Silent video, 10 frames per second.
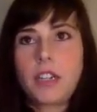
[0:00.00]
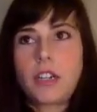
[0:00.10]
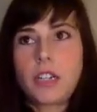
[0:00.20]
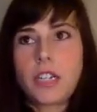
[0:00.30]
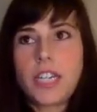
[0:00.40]

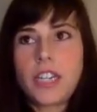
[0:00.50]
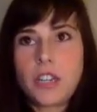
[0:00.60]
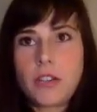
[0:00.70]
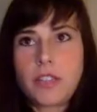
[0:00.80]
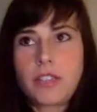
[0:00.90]
already
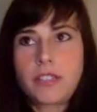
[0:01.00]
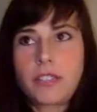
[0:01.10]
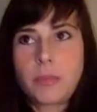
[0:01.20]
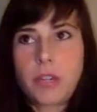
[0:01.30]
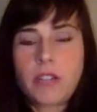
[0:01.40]
know that this
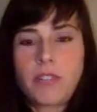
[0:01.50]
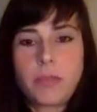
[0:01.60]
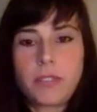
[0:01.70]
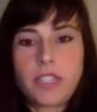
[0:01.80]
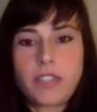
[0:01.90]
is a part of
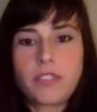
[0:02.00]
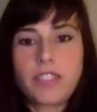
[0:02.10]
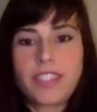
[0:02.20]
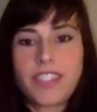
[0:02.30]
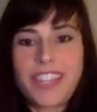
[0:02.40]
themselves
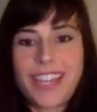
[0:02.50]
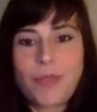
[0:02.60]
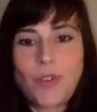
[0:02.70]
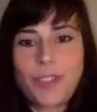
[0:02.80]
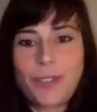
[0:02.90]
that they
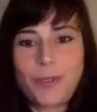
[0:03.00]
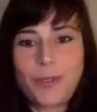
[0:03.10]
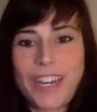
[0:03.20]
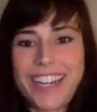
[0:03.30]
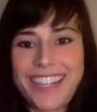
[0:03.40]
want to
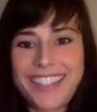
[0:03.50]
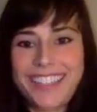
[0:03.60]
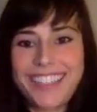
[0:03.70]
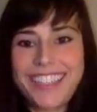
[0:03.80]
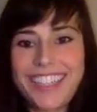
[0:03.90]

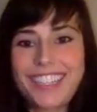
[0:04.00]
awaken.